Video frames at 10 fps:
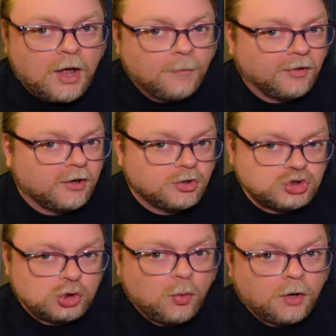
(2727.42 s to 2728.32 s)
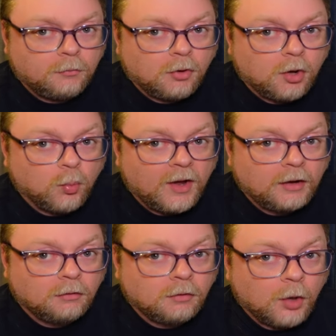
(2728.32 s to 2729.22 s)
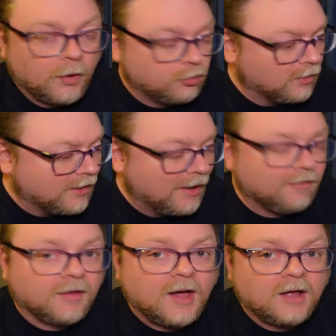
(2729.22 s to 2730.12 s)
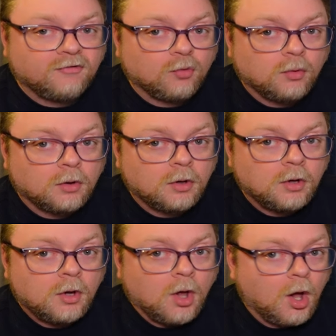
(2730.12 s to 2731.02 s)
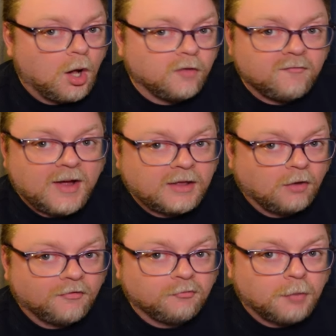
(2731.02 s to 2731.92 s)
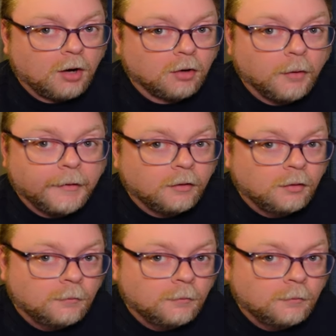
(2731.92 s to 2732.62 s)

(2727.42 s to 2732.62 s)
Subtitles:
I played a Jew on Broadway. I went to a Catholic high school. All of my guilt is borrowed.